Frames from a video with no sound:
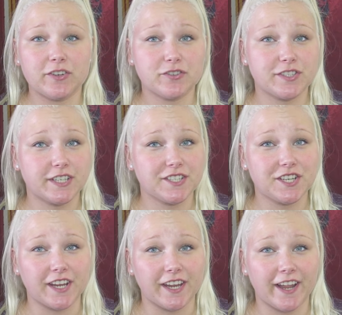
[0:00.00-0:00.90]
interested in
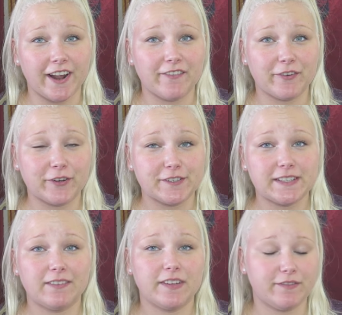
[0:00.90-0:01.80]
checking it out for
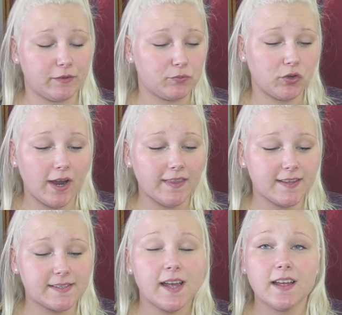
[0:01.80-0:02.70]
yourself. If you've tried
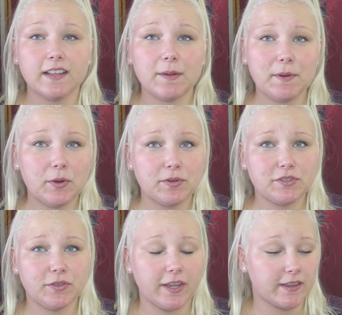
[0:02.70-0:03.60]
this, let me know
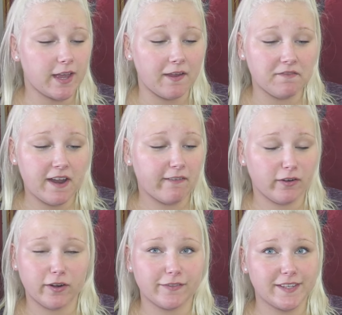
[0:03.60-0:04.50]
what you think. I've
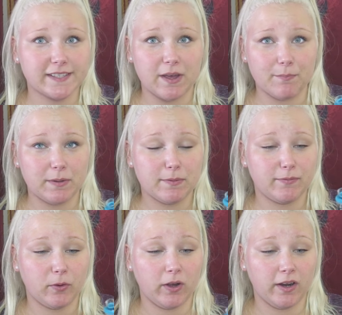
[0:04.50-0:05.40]
never heard of this company
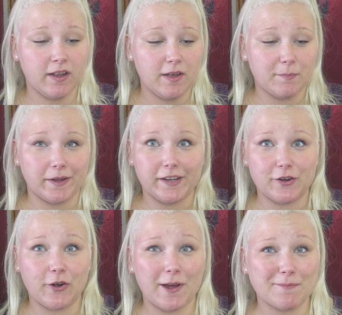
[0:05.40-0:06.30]
before, but
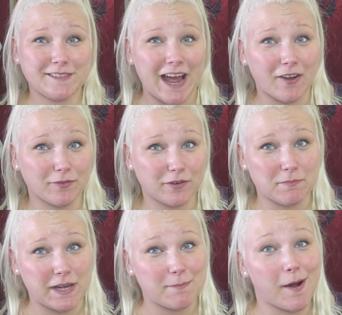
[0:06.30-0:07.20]
you know, I'm down for
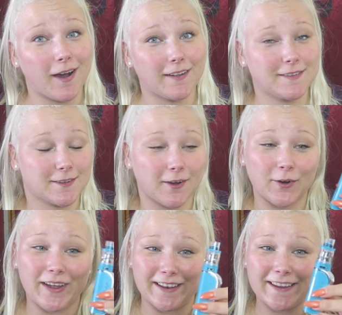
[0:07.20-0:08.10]
mini mods.
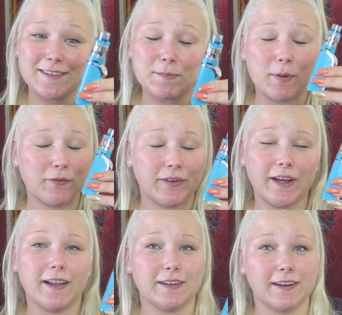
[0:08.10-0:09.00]
so, and it's a
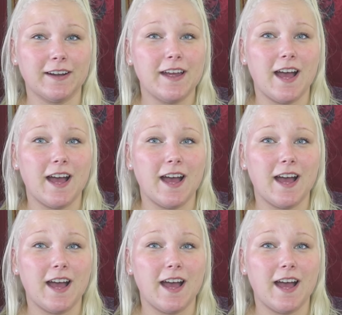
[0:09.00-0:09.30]
perfect color,